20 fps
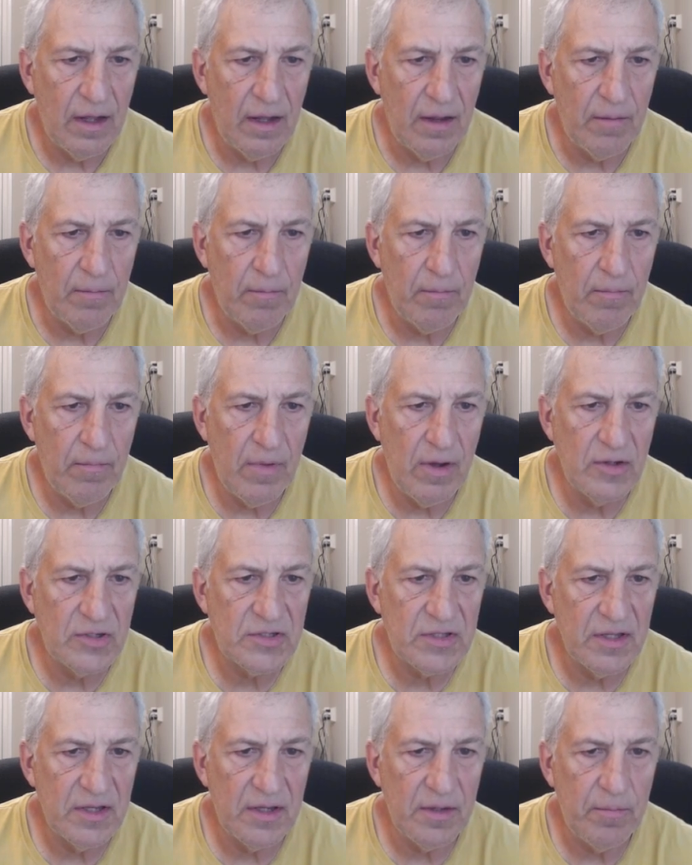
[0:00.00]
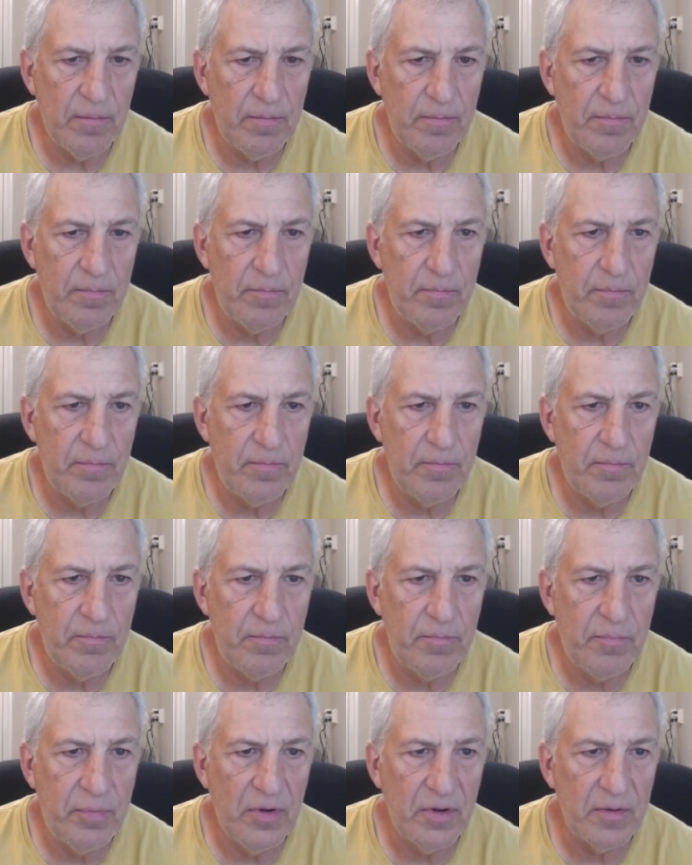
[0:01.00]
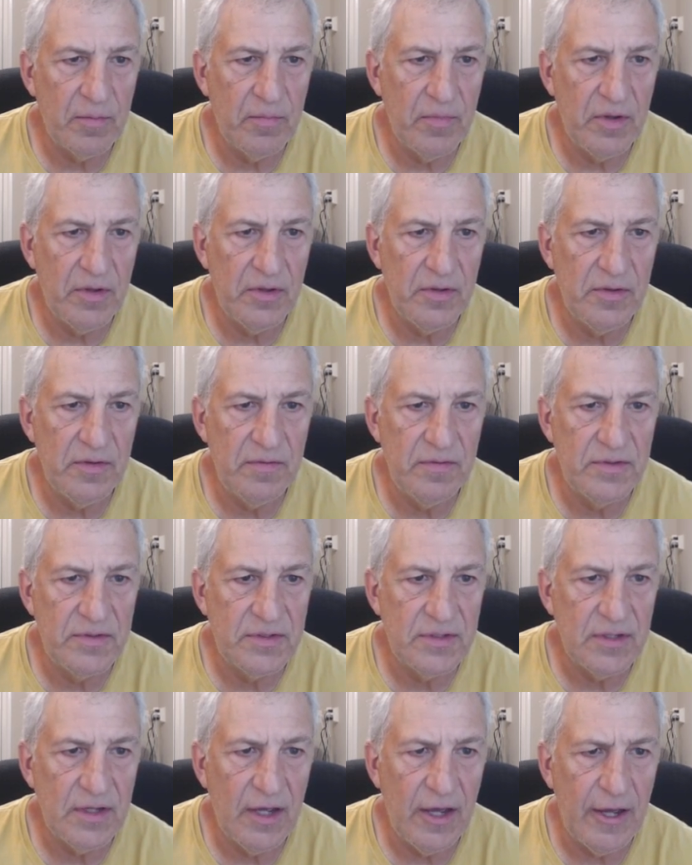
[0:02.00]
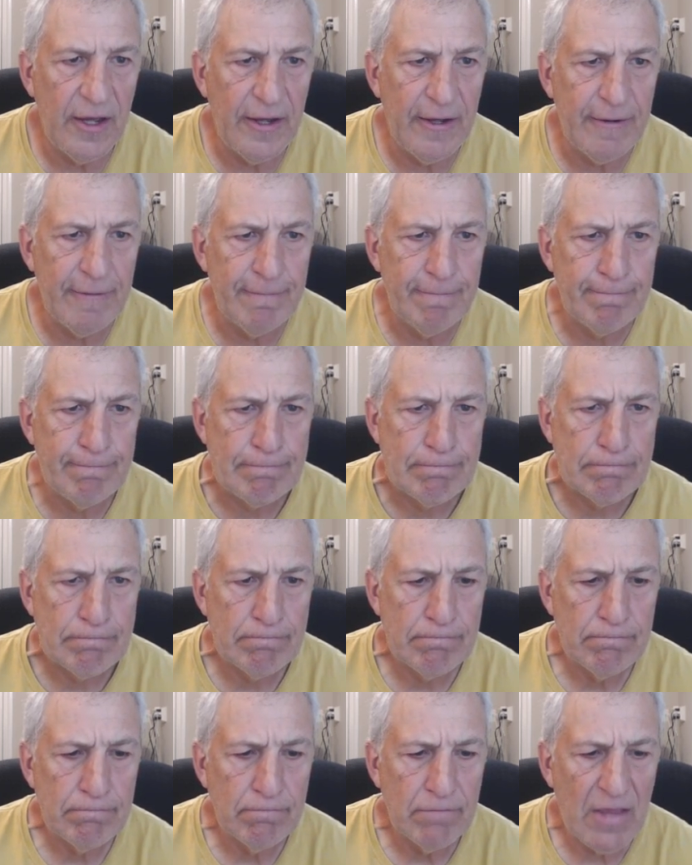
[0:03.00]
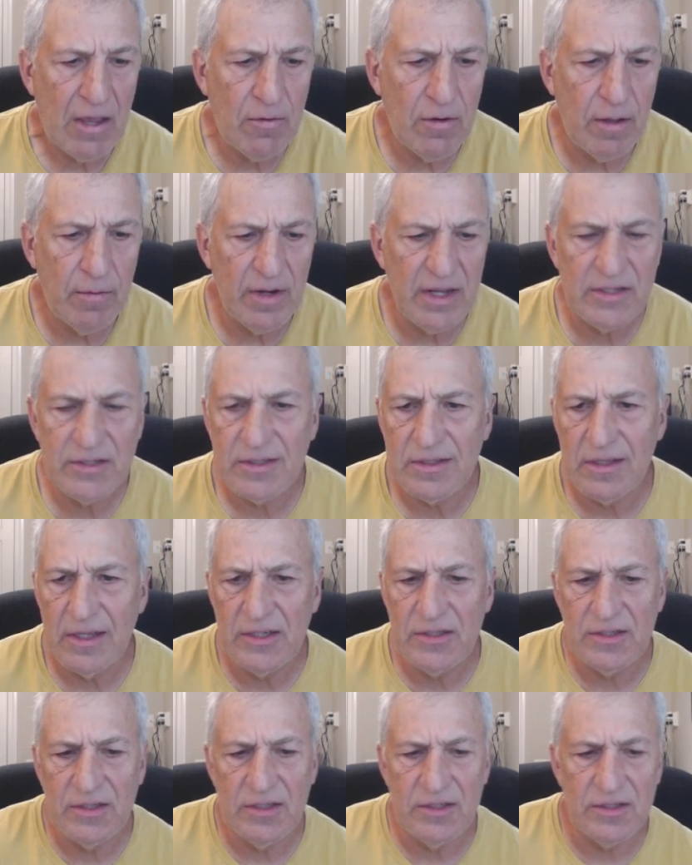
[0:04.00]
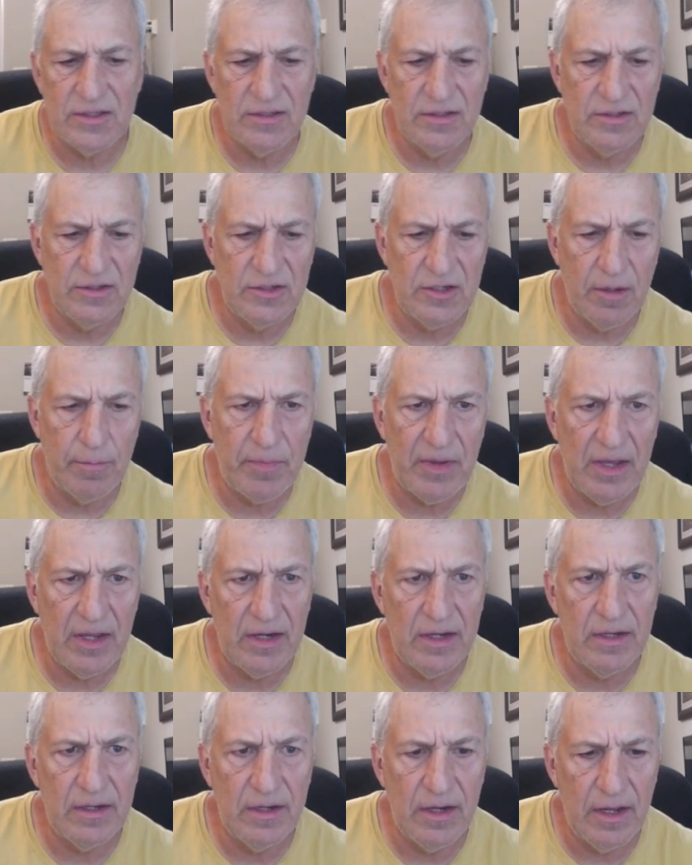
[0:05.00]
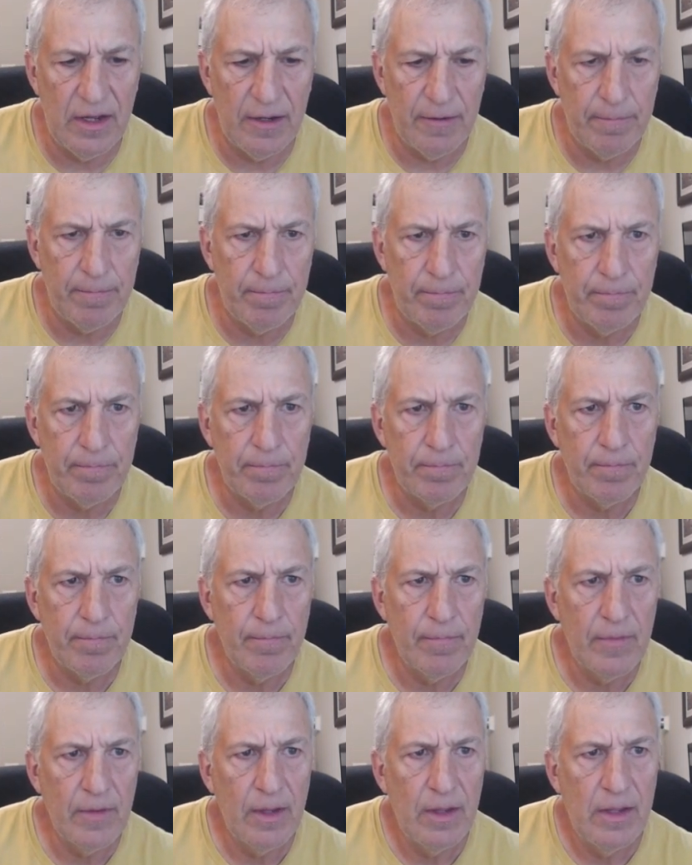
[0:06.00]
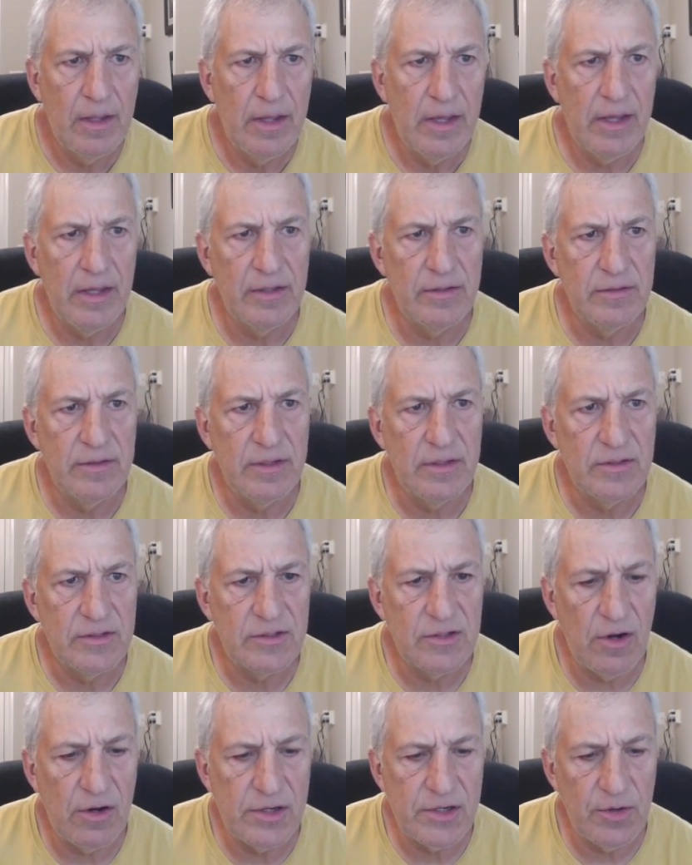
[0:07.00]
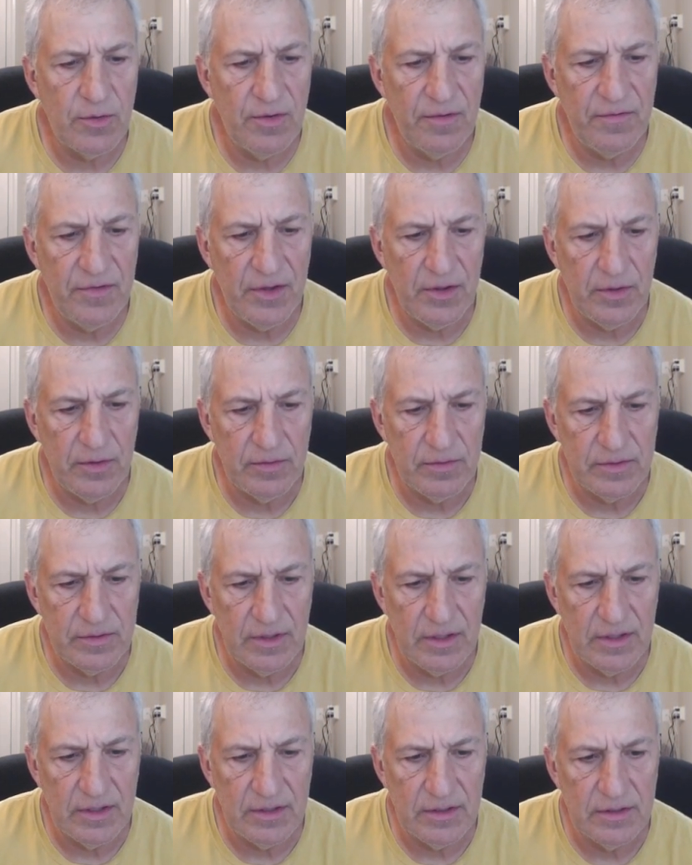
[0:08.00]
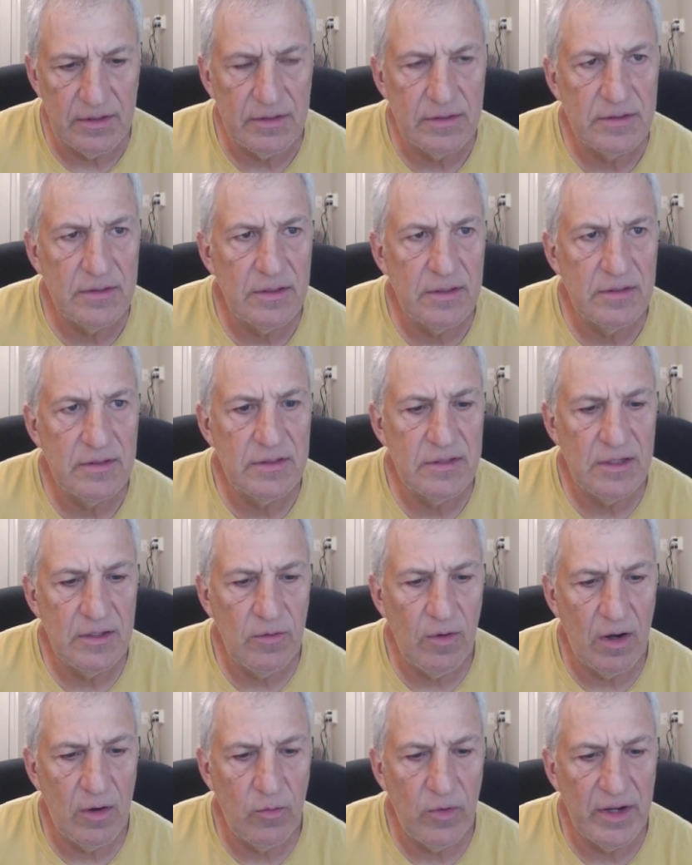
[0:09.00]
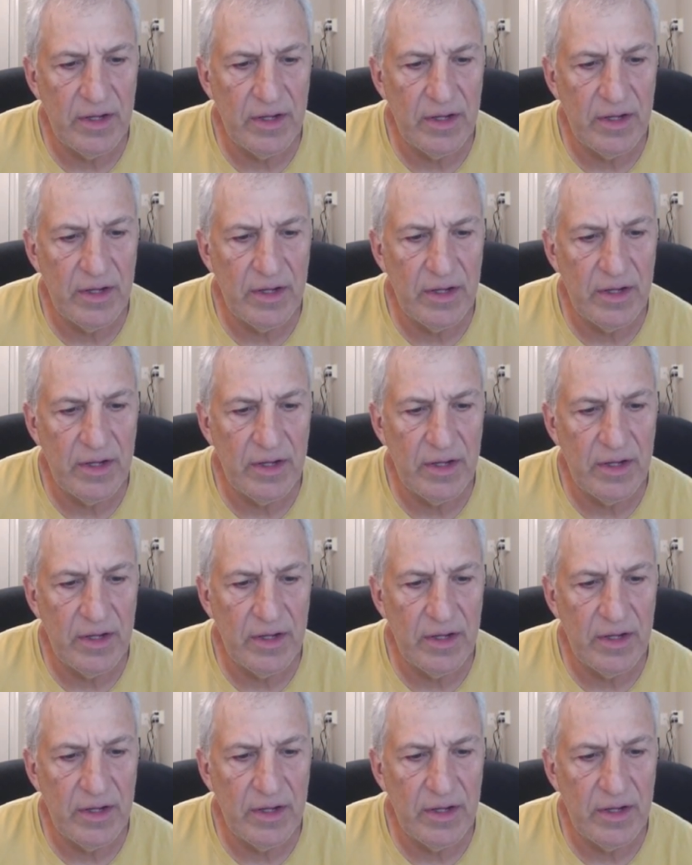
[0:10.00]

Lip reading: Mostly book moves. I don't know. Let's just jump in and start to review and see what